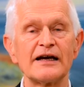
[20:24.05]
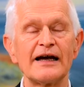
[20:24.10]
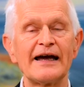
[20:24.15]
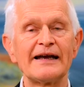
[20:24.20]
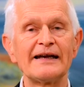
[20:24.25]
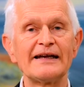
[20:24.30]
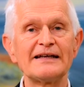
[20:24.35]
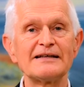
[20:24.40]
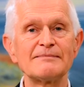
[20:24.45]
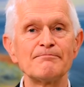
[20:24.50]

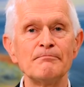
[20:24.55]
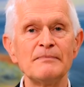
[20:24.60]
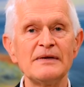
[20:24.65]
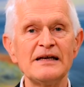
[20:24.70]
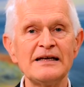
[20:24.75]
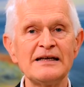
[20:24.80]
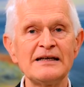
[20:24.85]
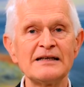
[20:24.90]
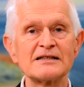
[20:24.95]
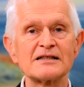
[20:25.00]
And it
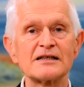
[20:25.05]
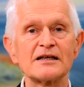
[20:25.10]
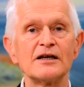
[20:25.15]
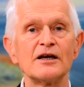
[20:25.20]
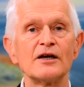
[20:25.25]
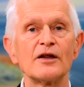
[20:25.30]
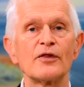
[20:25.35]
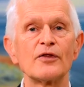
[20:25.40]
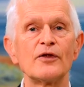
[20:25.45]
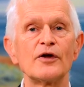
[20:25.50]
means
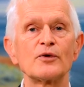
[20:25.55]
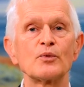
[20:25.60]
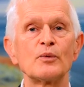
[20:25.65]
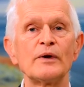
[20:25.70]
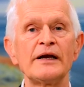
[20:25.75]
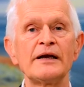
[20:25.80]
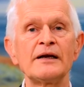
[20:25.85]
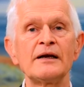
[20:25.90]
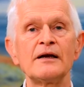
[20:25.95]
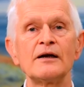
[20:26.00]
that
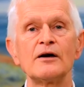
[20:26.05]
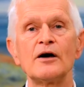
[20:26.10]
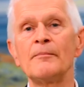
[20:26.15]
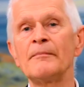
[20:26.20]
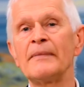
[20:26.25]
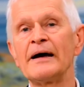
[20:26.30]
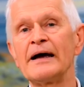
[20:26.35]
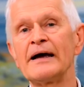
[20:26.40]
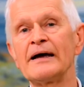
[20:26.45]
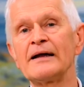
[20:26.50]
when a
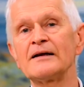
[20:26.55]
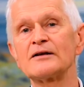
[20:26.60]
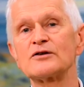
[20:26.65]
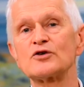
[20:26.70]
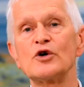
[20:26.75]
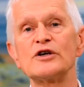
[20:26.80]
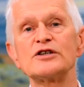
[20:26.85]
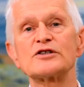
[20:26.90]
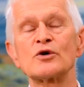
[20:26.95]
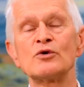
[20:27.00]
man,
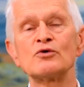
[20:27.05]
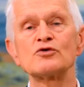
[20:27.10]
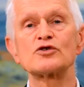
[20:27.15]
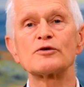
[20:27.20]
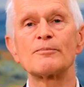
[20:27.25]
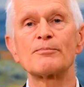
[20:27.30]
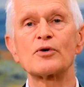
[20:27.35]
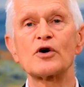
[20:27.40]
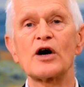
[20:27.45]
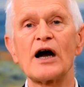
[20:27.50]
to his own
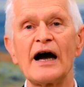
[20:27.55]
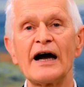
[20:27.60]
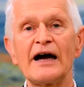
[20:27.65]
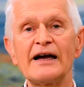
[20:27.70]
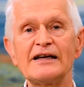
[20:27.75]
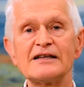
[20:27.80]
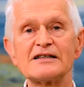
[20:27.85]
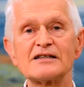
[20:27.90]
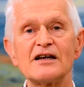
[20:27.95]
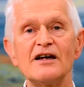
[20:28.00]

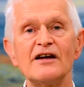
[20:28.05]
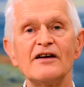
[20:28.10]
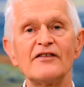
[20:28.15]
surprise,